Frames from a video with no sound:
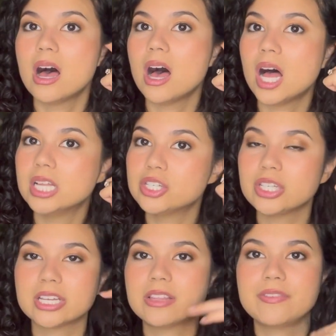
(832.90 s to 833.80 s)
until
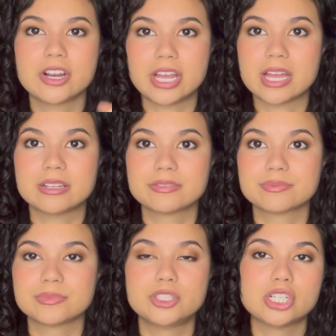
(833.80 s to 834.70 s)
like the very end.
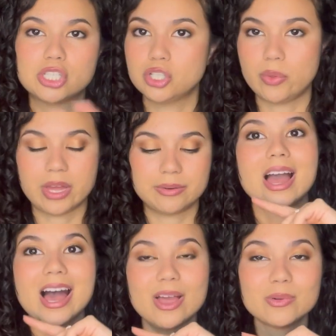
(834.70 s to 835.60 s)
Just know that.
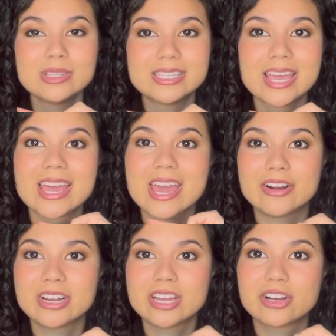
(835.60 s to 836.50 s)
I will say
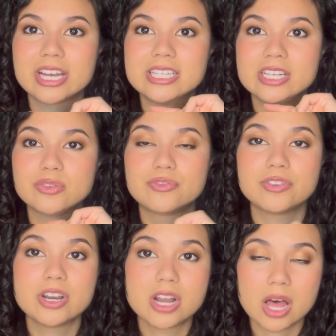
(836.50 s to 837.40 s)
Erin A. Craig did a
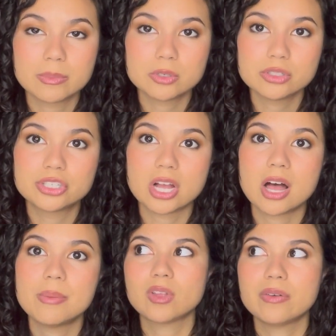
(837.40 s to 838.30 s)
phenomenal
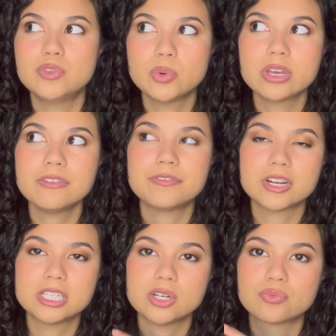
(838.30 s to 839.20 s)
job of doing a
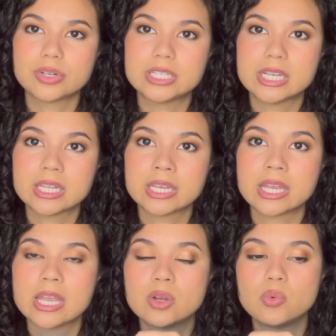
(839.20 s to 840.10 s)
fairy tale retelling
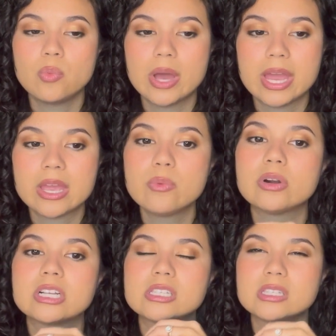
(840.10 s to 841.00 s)
in a way
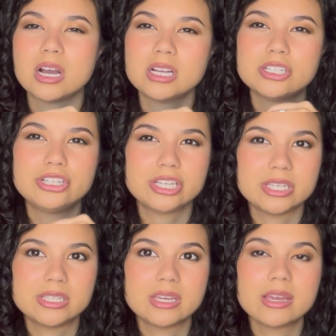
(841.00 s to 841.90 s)
where it's not
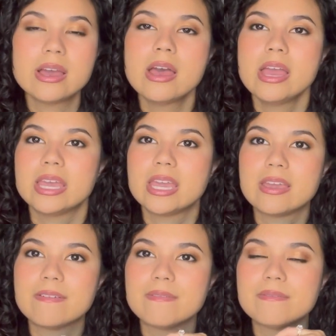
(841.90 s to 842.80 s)
cheesy.
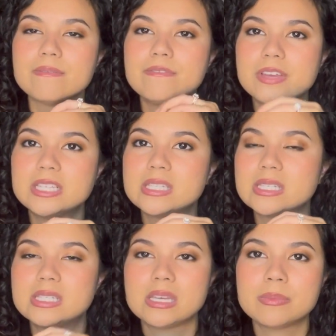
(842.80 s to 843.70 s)
It fits
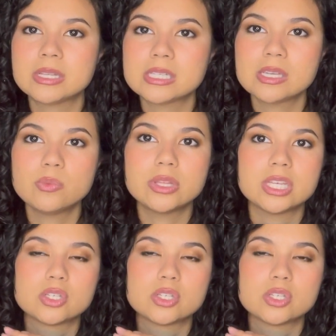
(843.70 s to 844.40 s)
seamlessly with this